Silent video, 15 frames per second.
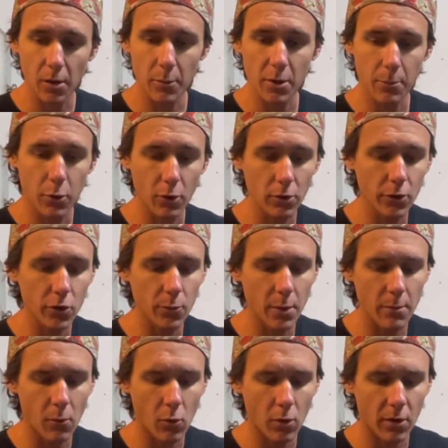I'm gonna put a little
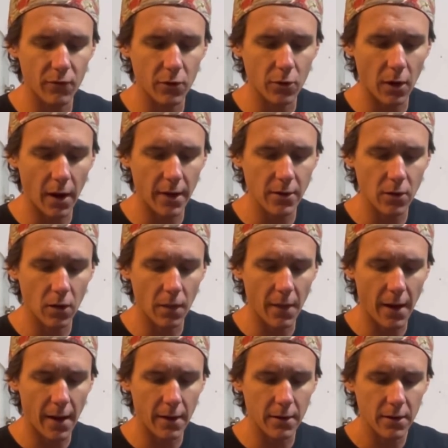bit more of a grind on
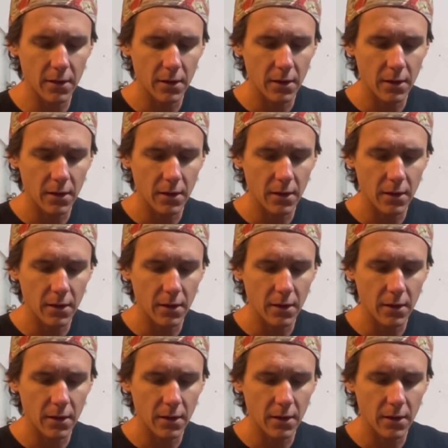that.